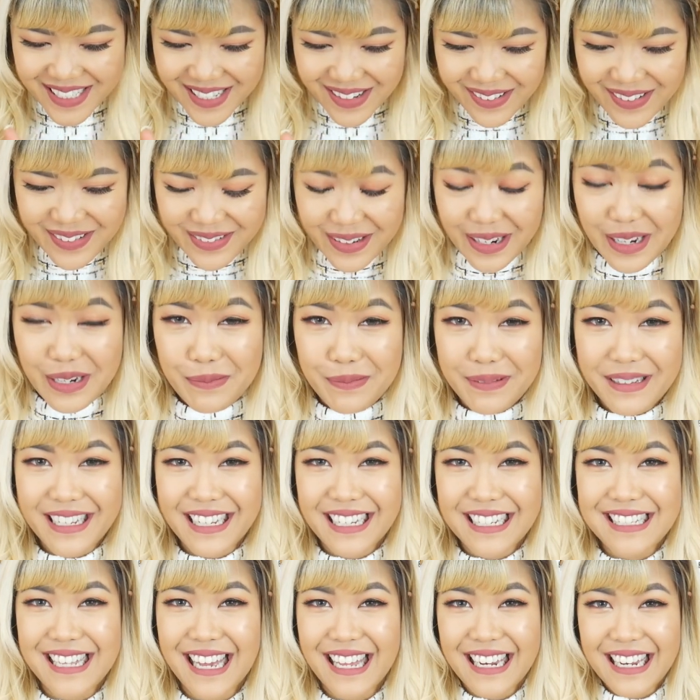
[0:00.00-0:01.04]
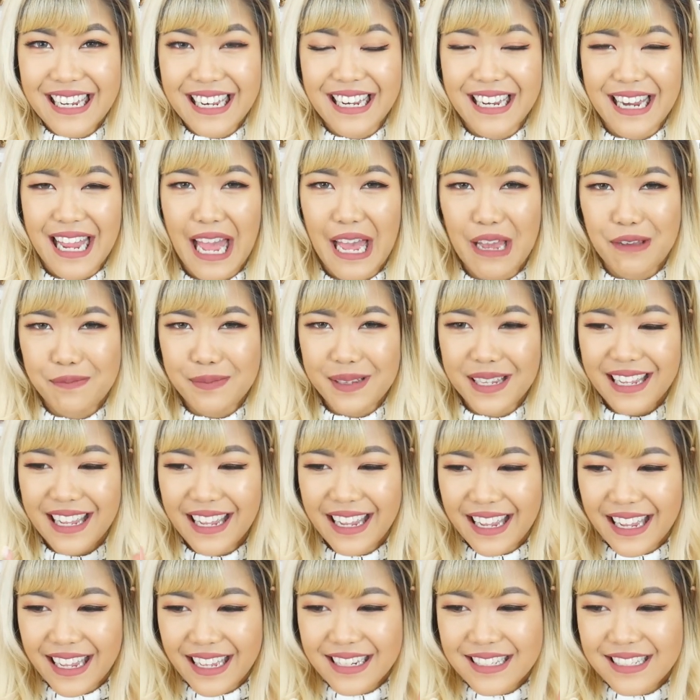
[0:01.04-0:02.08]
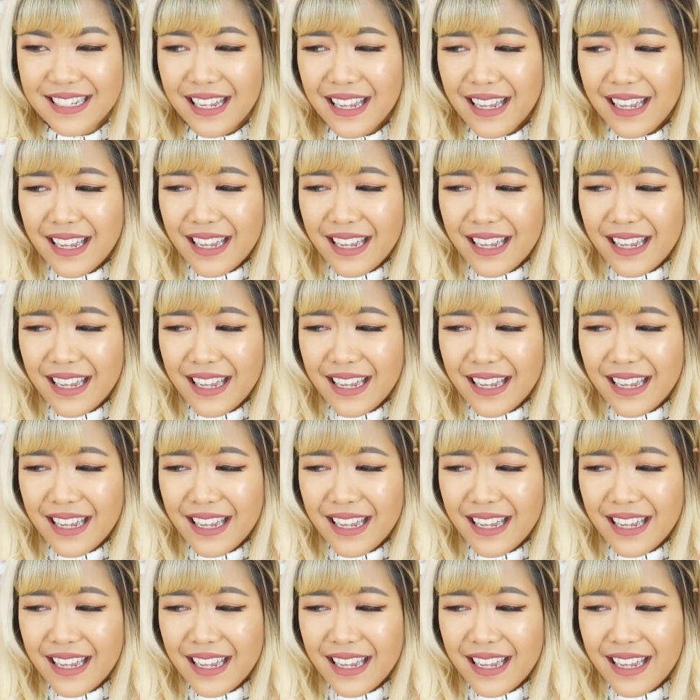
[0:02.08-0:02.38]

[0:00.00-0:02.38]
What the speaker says: so incredibly excited and happy, and